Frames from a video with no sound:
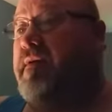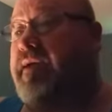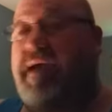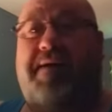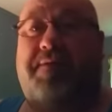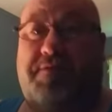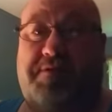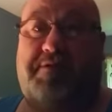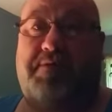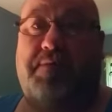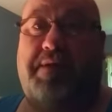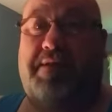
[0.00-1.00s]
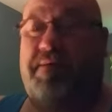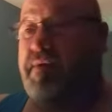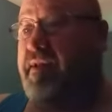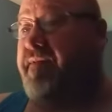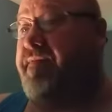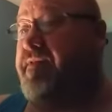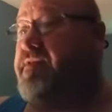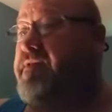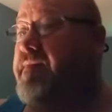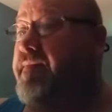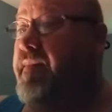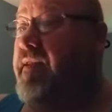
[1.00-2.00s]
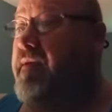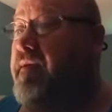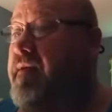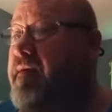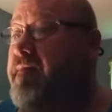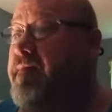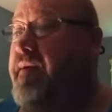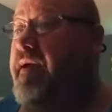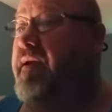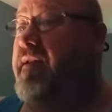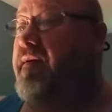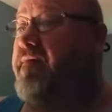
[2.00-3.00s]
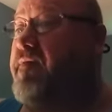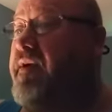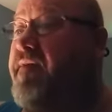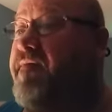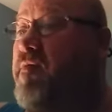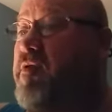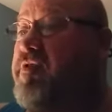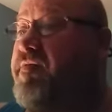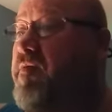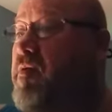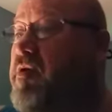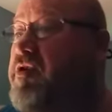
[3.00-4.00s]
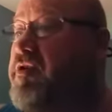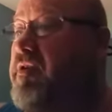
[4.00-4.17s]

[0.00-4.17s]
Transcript: counters with, with ovens. Made of reinforced forged